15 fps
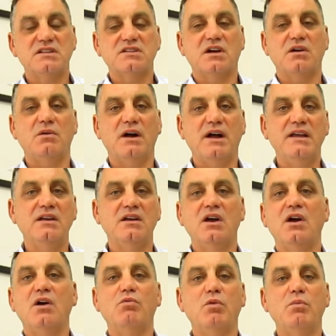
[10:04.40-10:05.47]
SOA
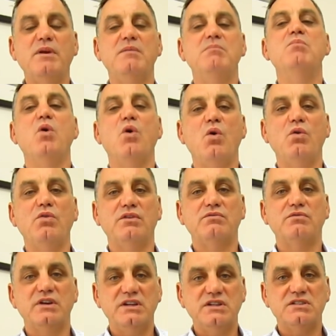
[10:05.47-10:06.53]
will be more
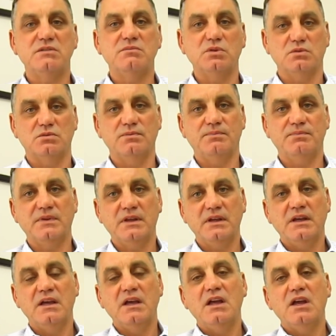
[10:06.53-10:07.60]
than reasonable.
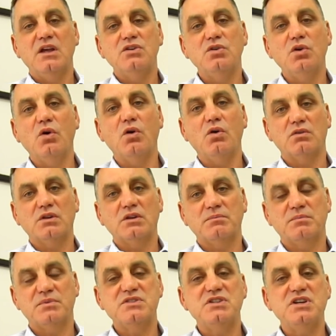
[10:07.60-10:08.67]
Your
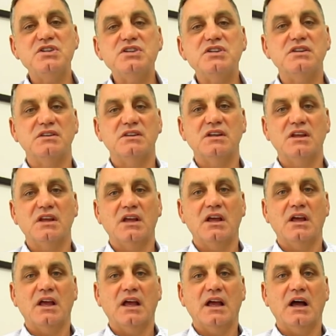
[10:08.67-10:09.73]
position,
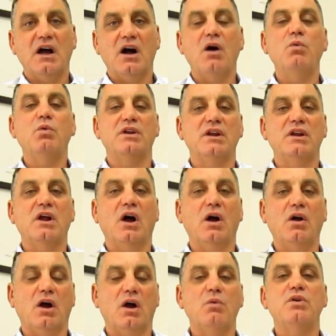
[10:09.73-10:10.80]
I
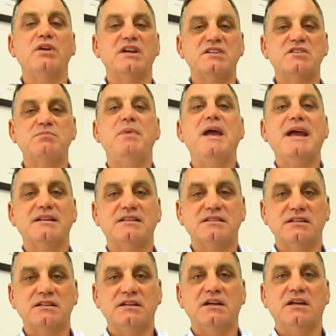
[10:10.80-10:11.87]
would
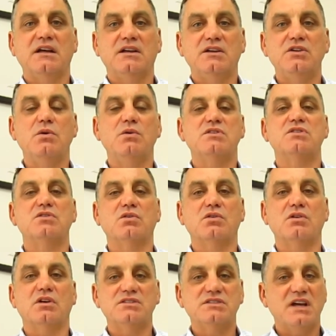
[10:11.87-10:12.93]
expect you as an
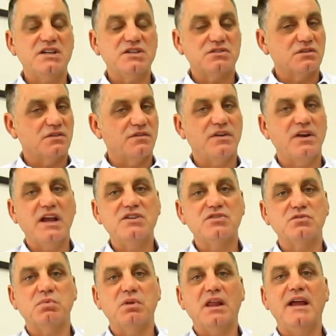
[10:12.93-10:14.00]
organisation, as a
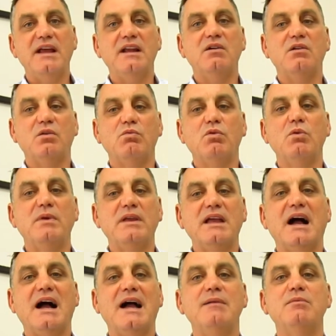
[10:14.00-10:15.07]
financial planner, will be
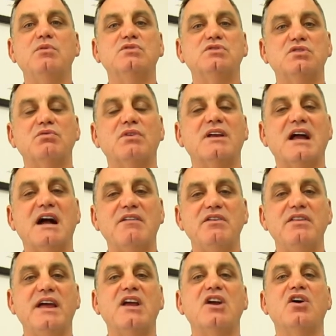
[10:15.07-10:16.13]
able to
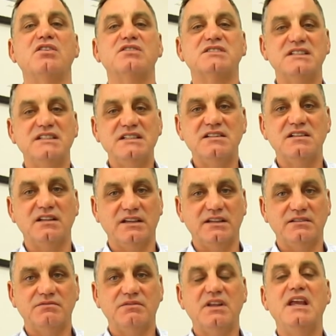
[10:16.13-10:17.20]
recover that cost easily,
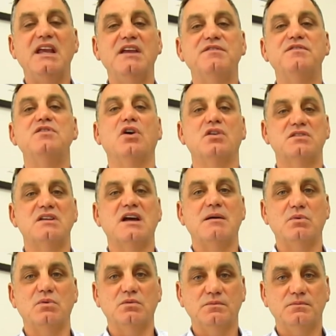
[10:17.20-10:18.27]
if not
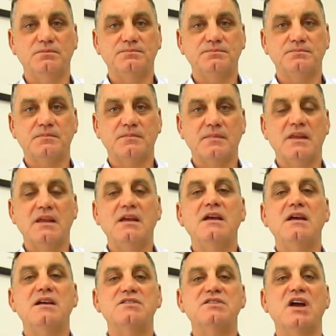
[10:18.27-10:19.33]
double.
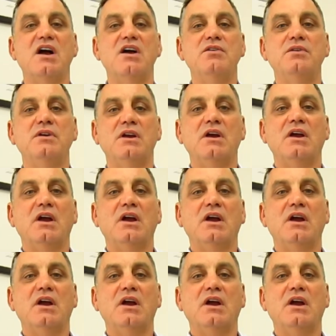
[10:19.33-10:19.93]
So,